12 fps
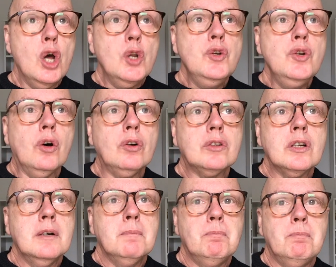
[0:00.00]
not
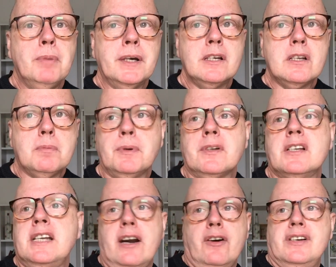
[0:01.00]
because of
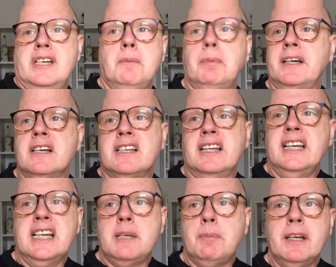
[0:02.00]
posterity, because they
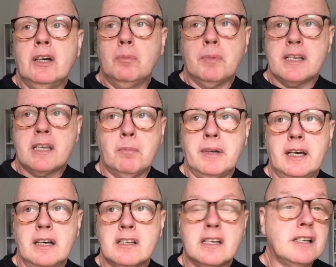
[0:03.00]
need to be known by someone
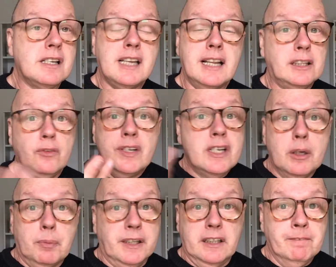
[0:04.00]
else. As I said, there is
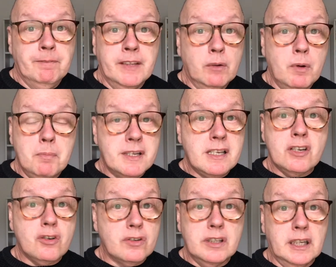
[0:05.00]
nobody. When my
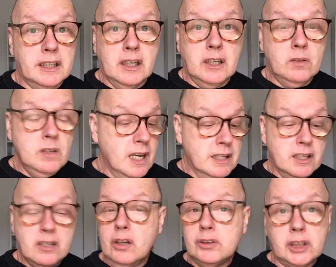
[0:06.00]
sister and I go,
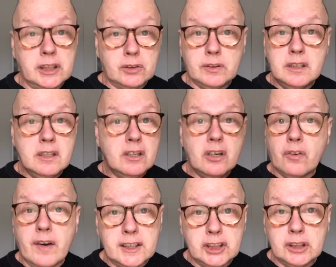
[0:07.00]
there's no children, no
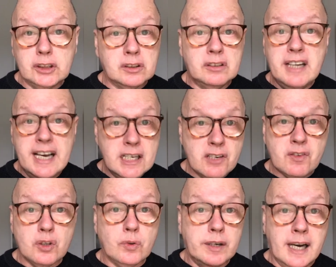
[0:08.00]
grandchildren, end of
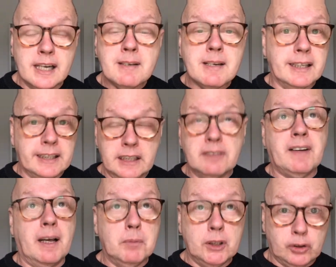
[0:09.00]
story. I'm taking the
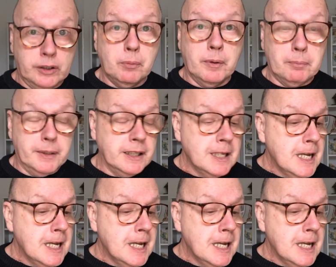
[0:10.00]
family tree with me.